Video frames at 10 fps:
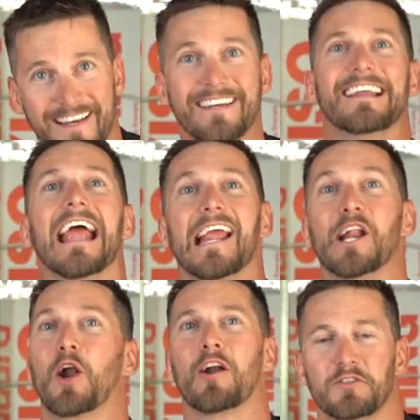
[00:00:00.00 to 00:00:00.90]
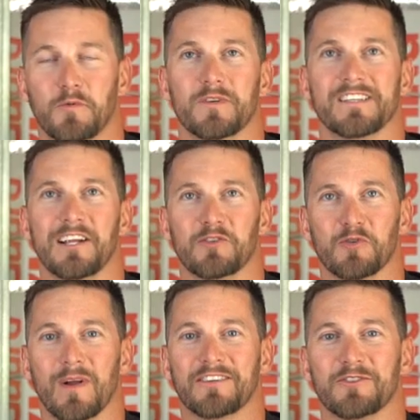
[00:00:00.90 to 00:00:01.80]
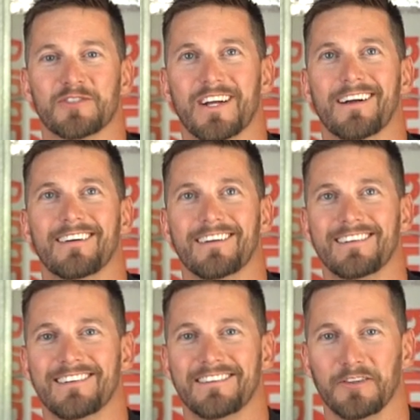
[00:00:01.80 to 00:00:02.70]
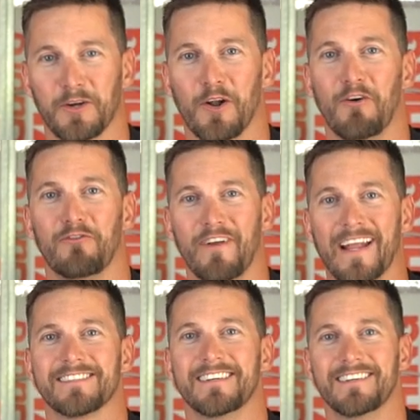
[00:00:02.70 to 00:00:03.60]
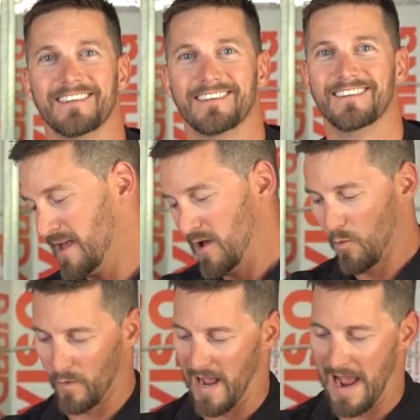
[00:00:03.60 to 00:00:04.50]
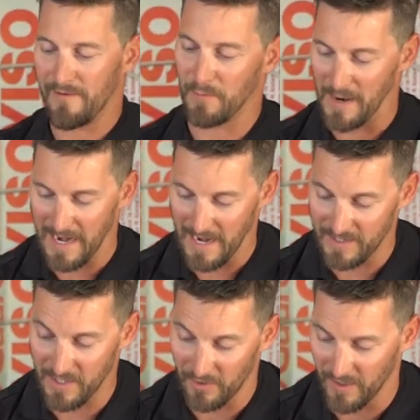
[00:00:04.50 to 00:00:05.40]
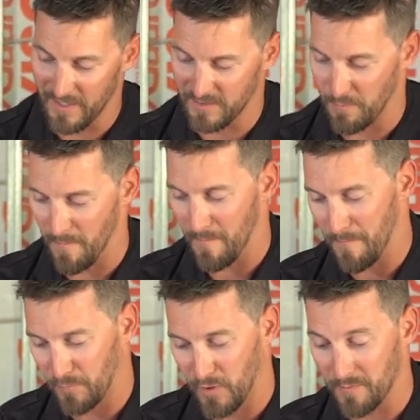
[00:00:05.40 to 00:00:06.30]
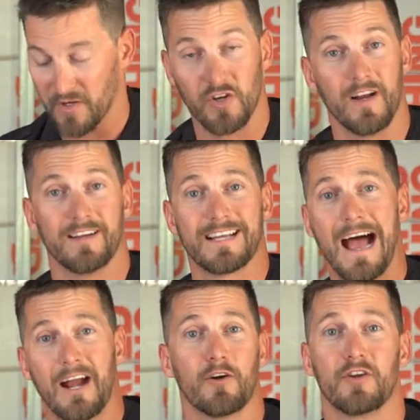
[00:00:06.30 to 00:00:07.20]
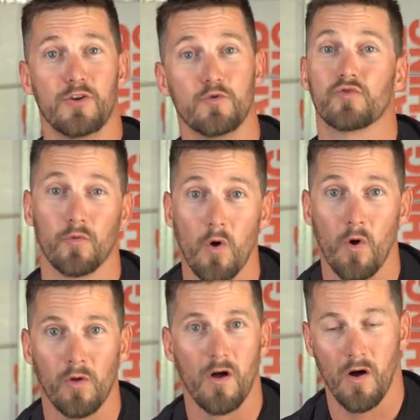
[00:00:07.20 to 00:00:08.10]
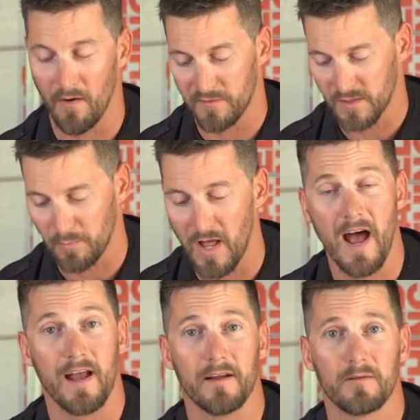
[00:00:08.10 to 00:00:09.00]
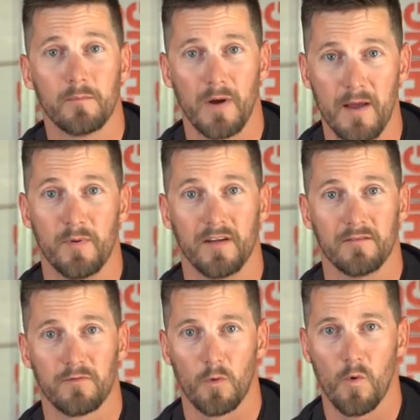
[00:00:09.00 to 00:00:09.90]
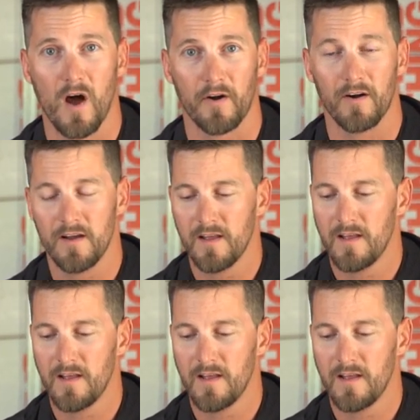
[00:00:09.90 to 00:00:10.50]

the container. What is that, your director's chair? Looking all fancy. What I have in my hand here is pretty much an entire huge roll of supply piping for water.